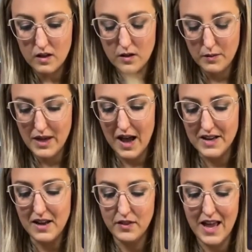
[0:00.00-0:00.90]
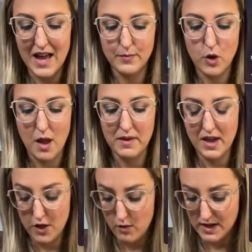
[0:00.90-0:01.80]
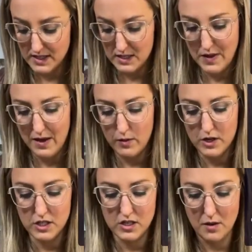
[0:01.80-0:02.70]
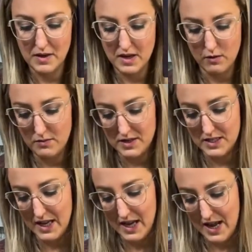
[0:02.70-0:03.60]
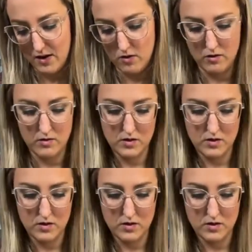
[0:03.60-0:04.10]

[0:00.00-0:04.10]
But yeah, I definitely had to prime it. Otherwise, this paint would just not be, it wouldn't be sticking at all.